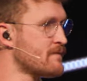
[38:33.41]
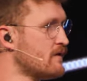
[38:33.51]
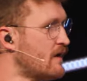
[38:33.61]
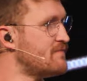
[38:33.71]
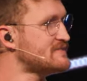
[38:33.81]

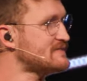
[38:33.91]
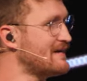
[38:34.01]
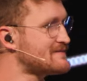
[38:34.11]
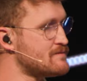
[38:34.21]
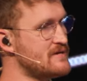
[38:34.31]
and this,
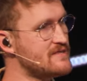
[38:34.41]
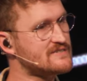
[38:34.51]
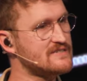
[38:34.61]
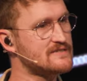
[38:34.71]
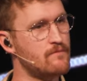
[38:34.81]
to me,
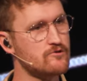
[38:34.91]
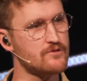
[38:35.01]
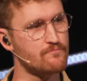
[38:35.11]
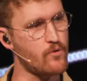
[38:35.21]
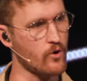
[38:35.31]
this is the most
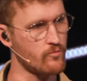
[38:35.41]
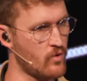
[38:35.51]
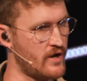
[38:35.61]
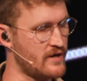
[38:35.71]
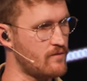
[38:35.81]
important
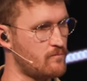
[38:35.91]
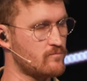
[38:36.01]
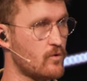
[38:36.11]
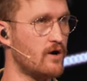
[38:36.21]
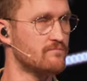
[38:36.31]
one.
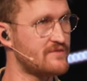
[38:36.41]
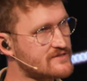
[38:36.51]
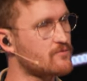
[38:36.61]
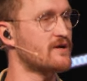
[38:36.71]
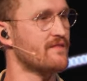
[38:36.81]
Well,
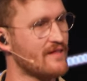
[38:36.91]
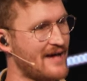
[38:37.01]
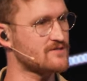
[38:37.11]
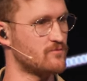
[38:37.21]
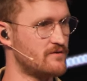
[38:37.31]
this one and the
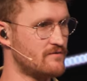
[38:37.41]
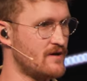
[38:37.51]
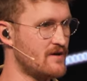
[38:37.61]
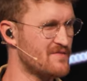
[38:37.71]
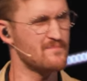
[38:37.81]
last one.
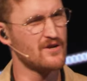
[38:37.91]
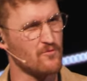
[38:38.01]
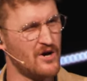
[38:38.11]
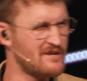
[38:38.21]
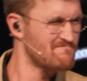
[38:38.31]
The middle
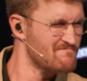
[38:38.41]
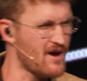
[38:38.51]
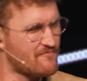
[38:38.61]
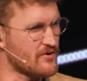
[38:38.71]
one, up for